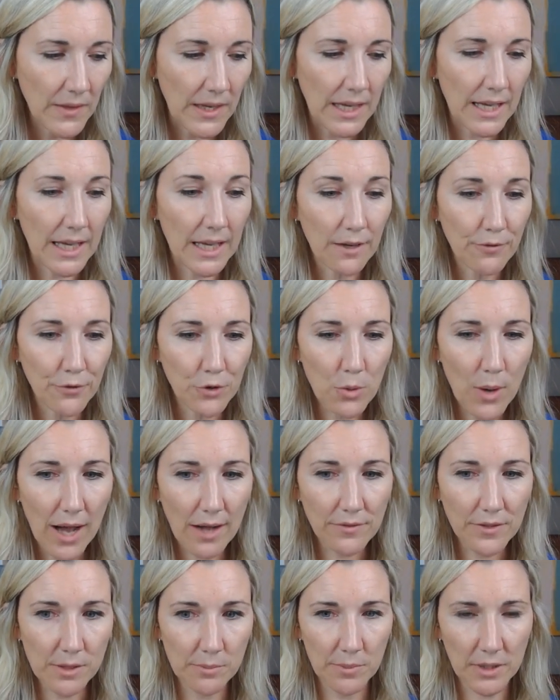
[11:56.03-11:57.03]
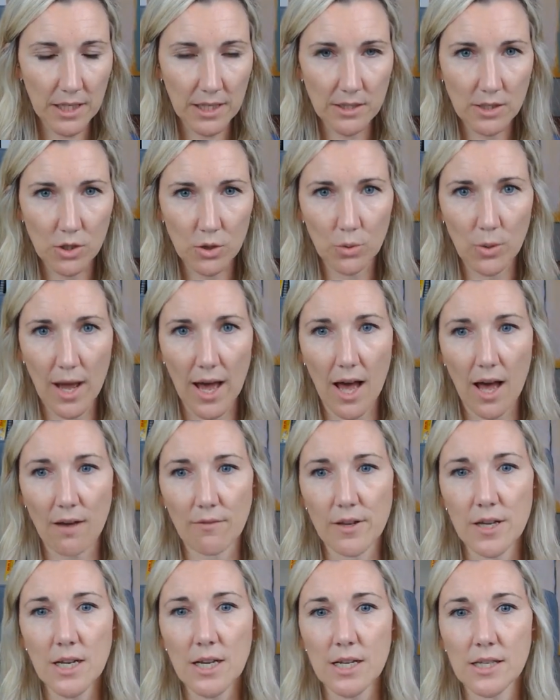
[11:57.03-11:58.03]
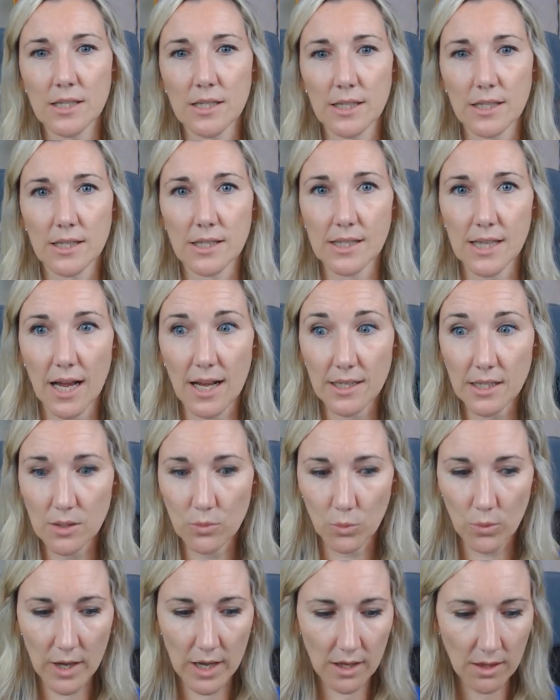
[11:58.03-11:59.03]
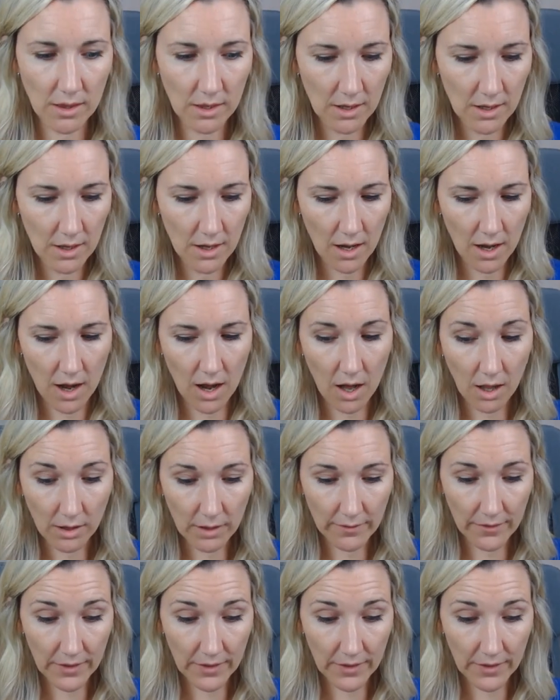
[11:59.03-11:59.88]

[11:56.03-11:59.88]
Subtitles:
If you have some kids who have success with all of